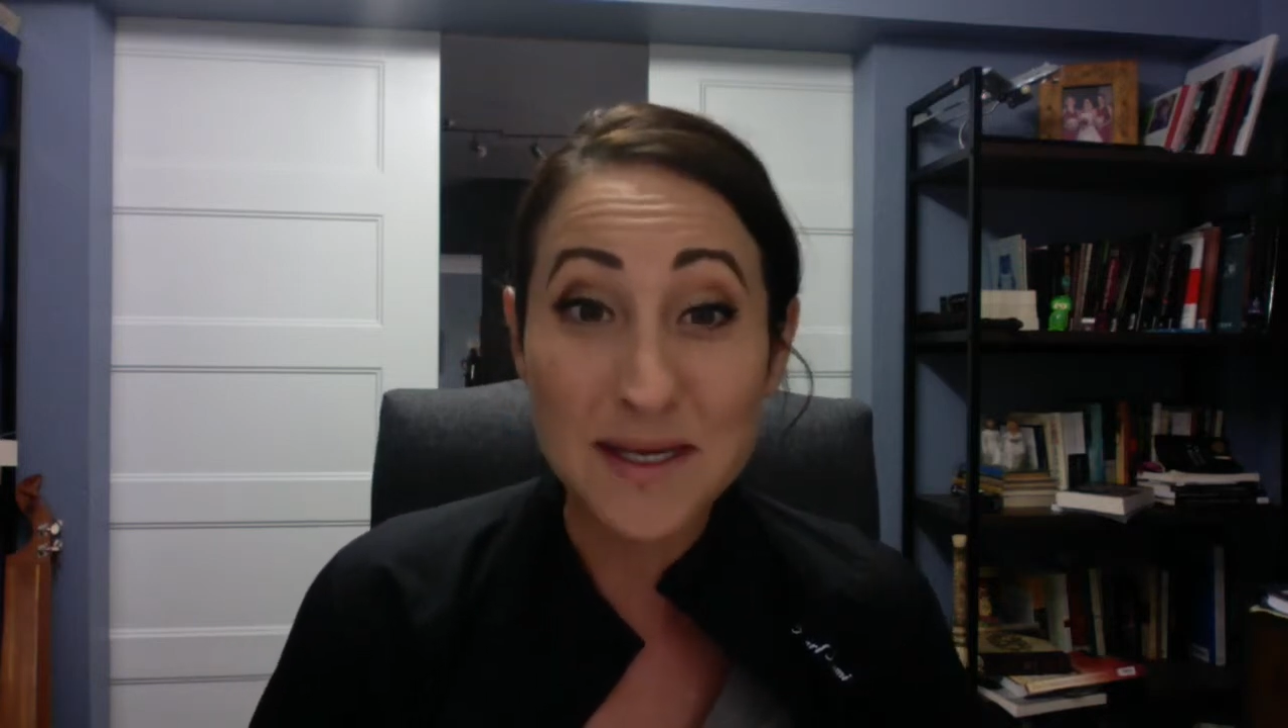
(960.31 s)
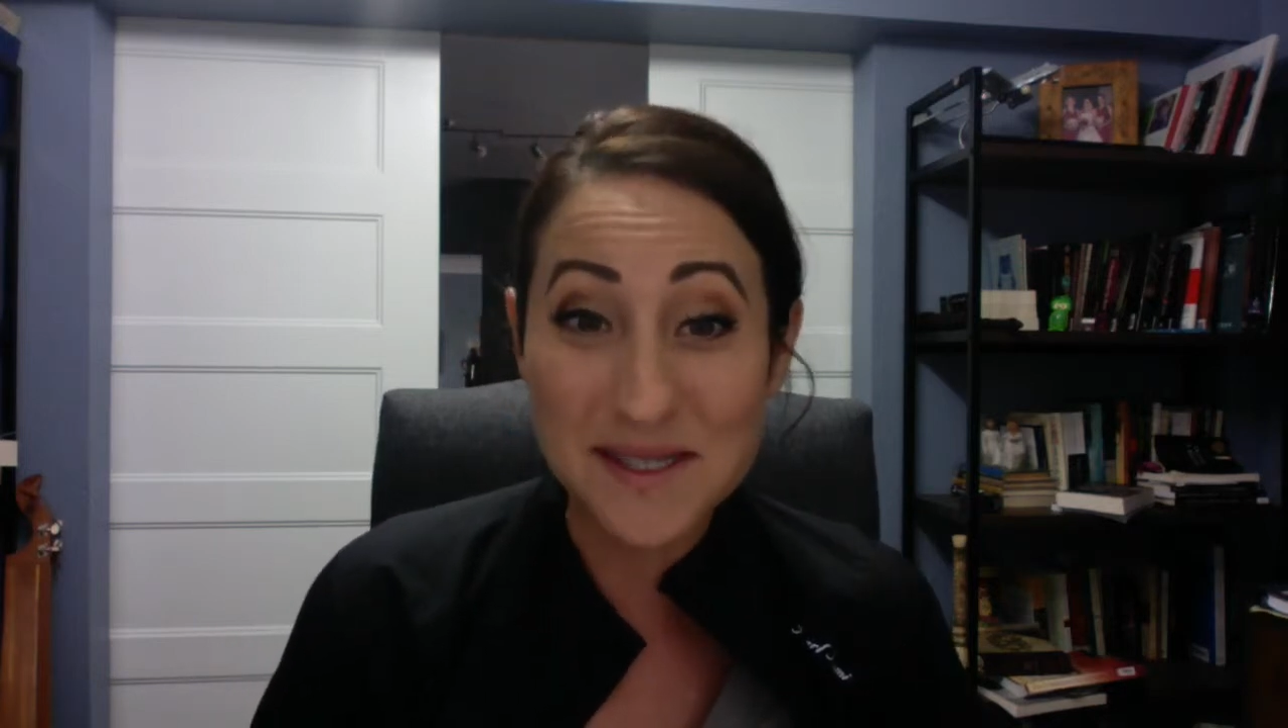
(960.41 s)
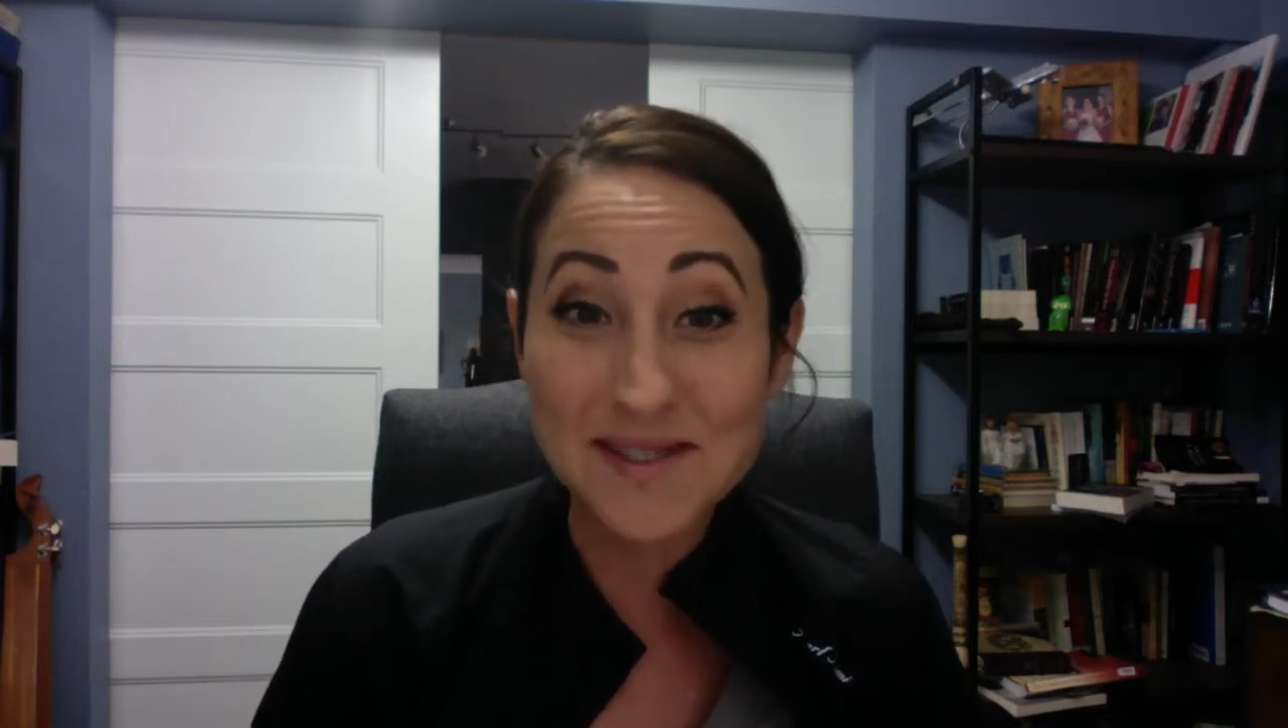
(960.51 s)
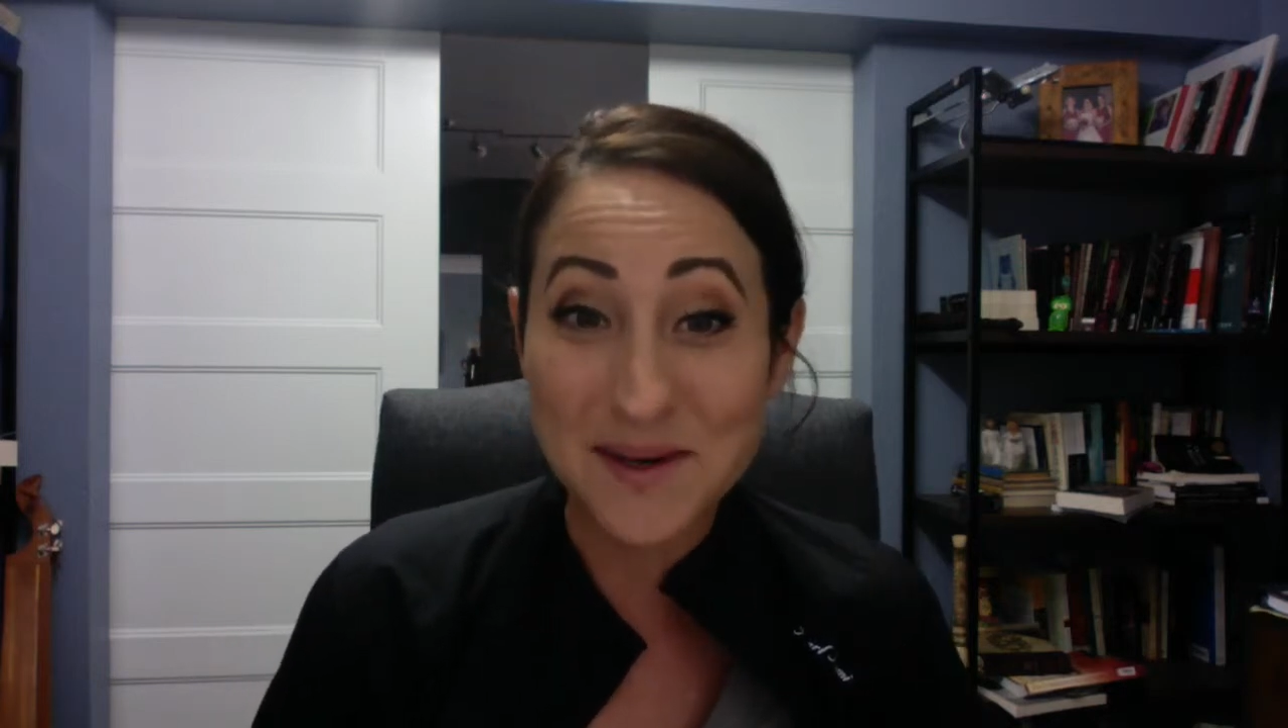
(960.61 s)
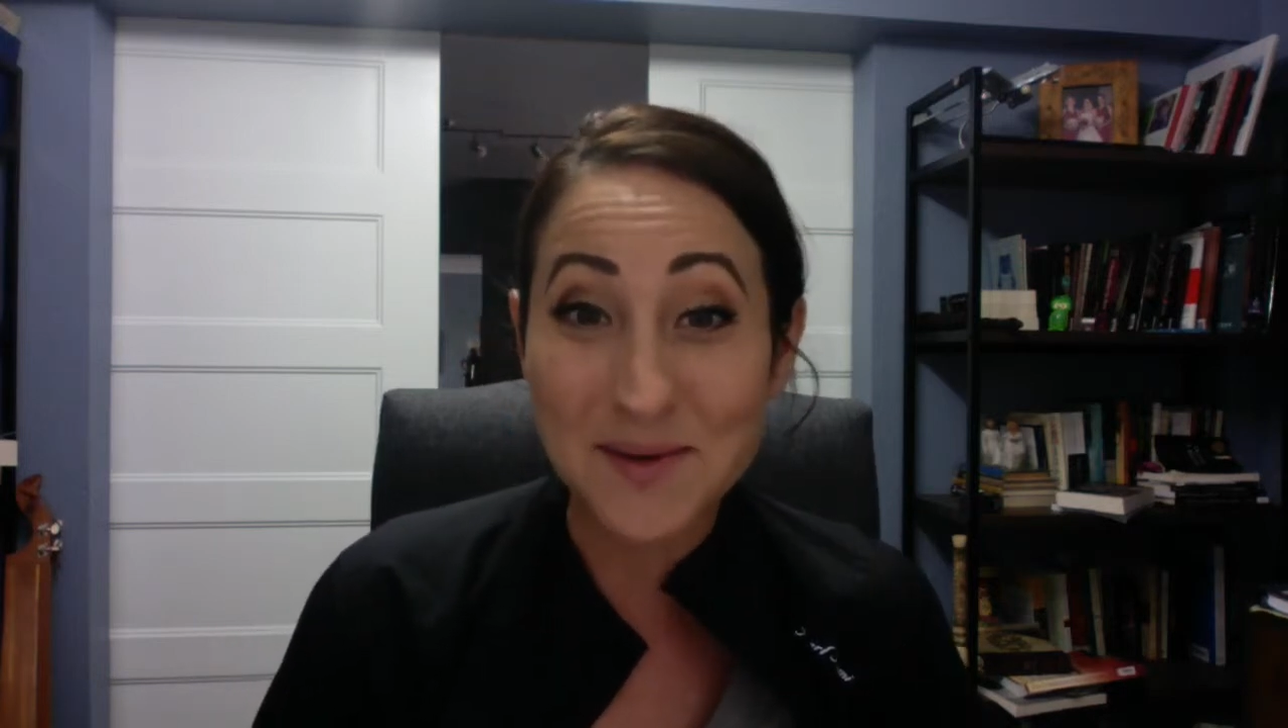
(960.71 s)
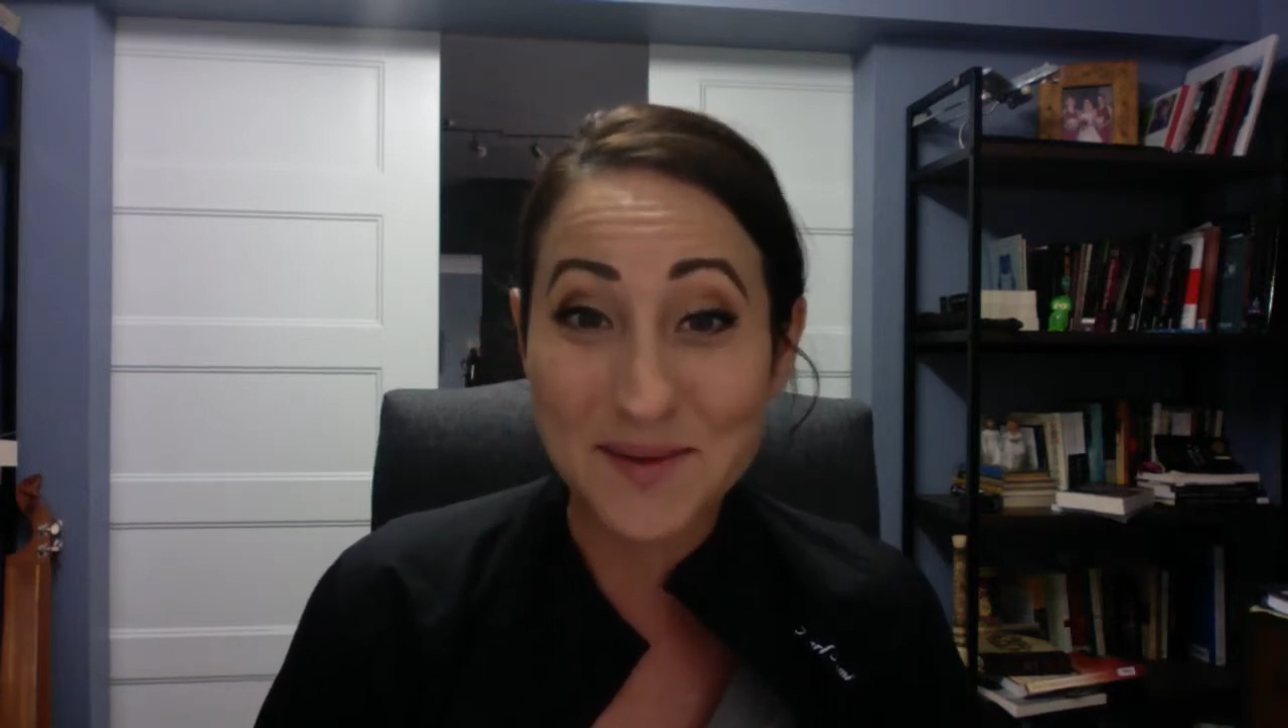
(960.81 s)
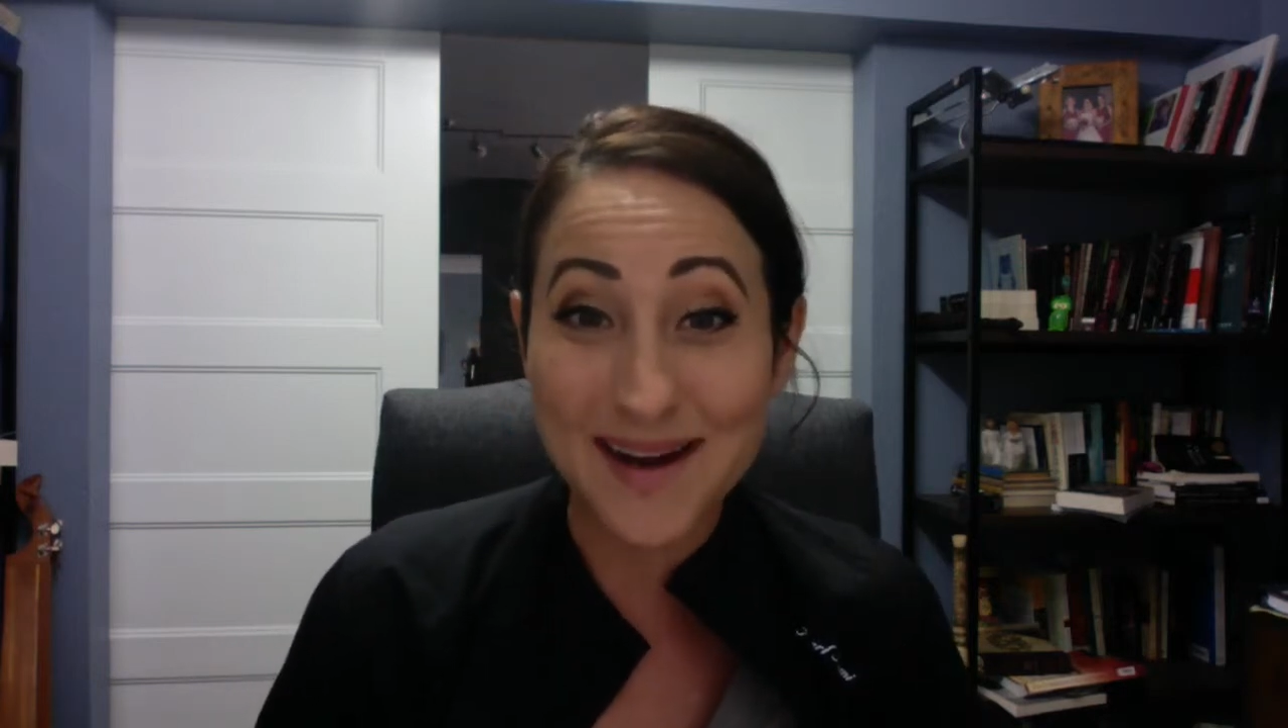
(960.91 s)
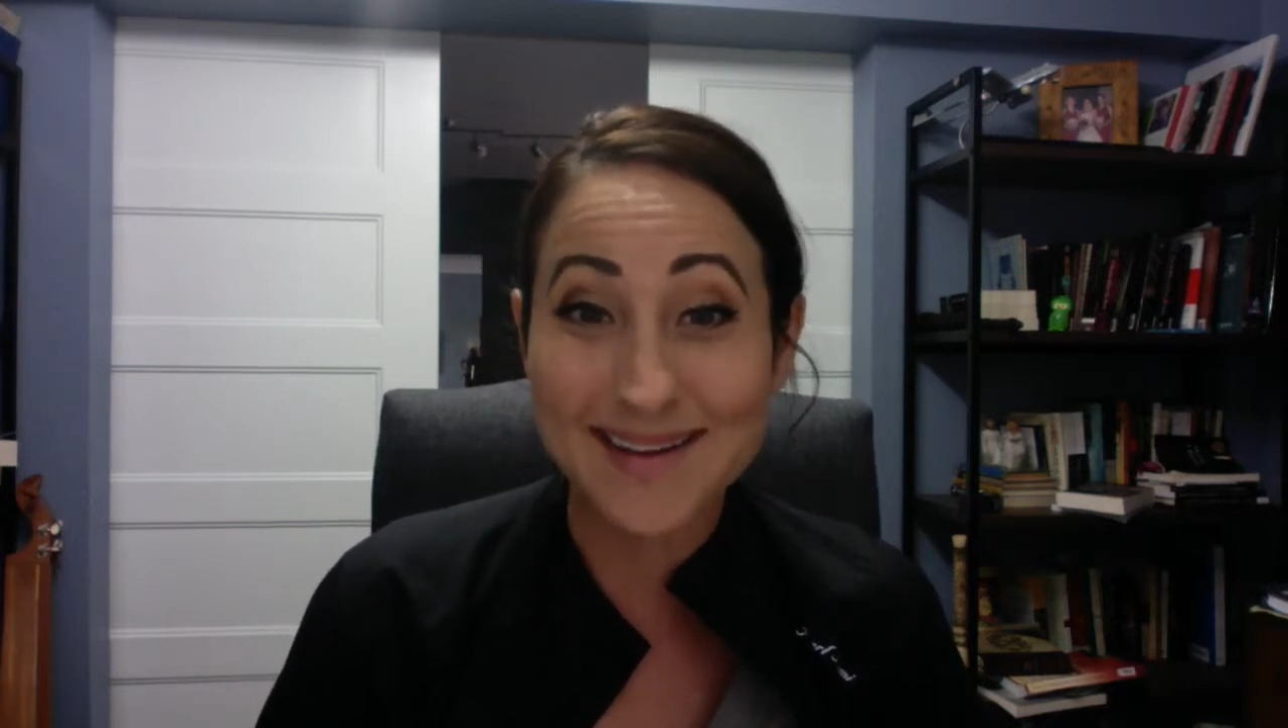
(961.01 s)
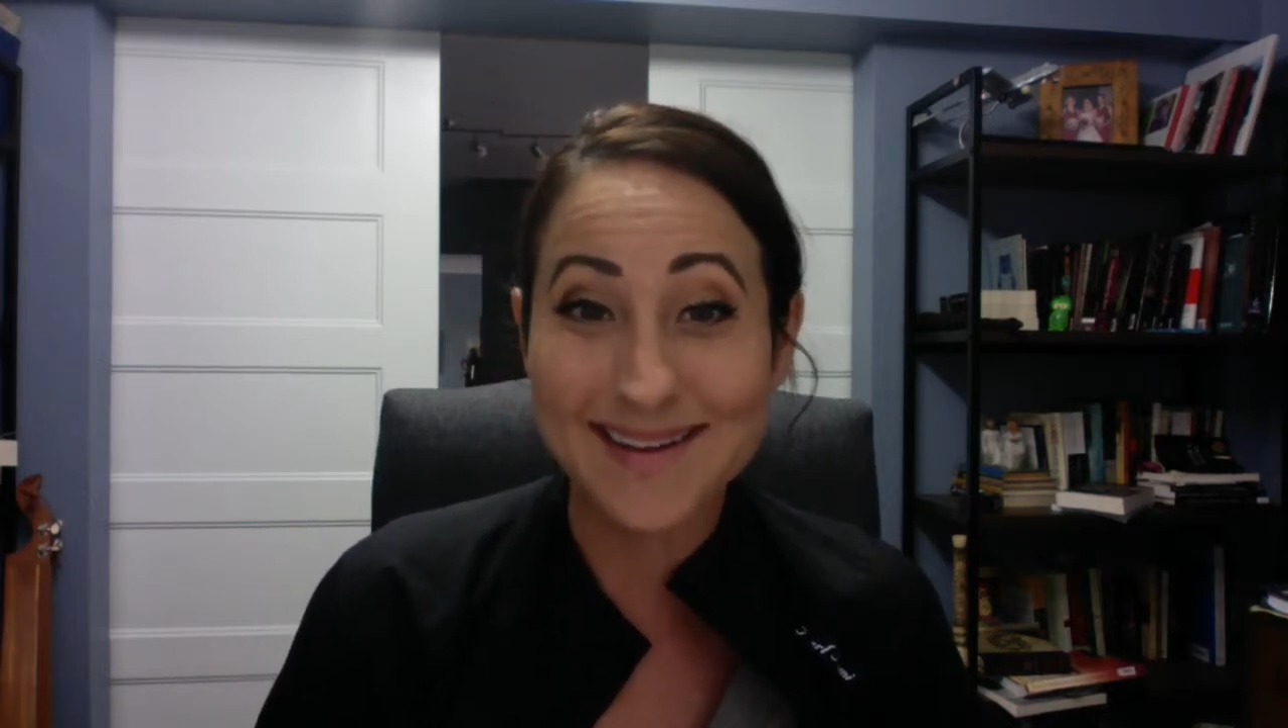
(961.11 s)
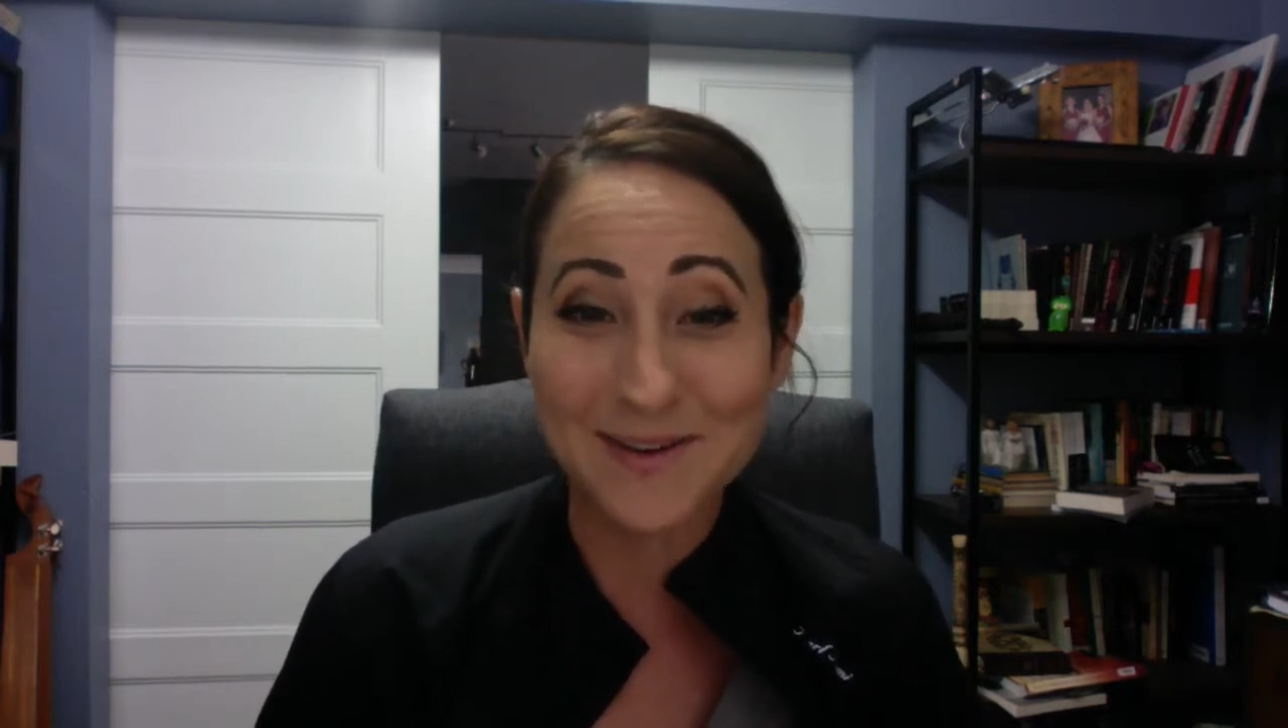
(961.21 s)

and start writing.